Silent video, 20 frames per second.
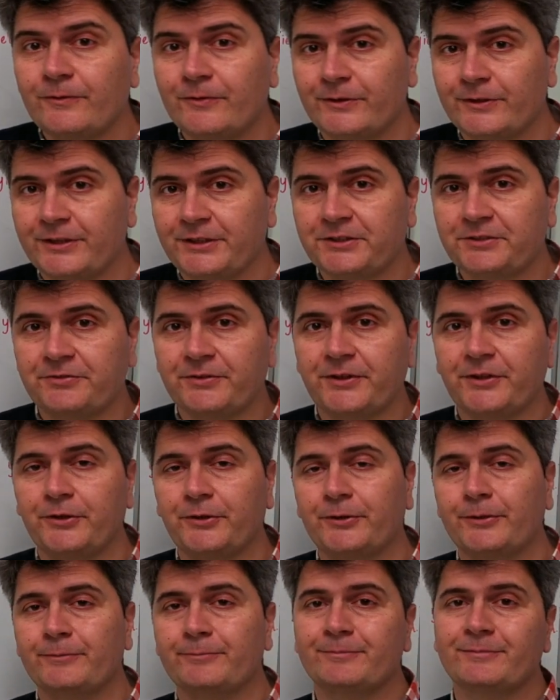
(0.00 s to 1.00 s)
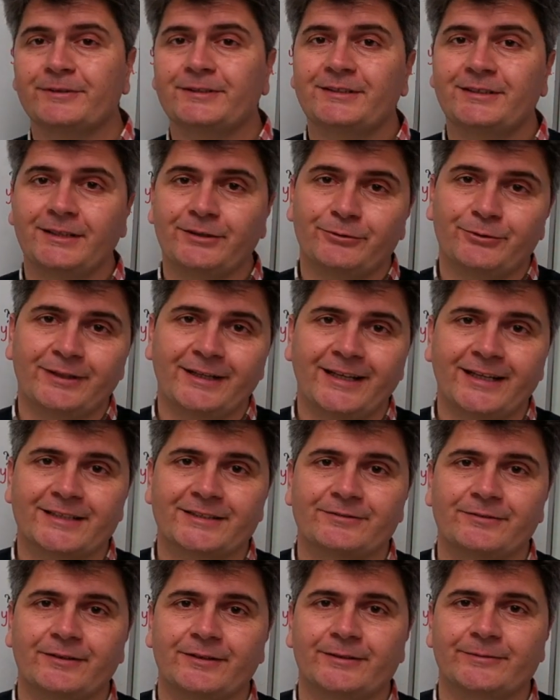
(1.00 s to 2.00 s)
for this video. See you in the
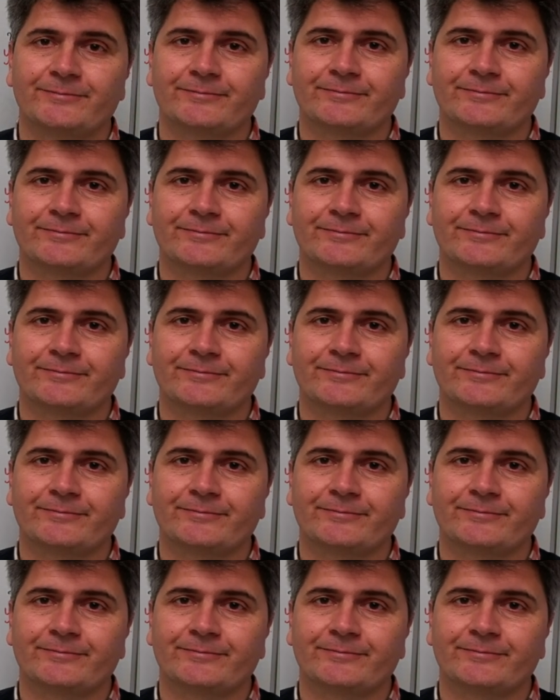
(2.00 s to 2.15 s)
next one.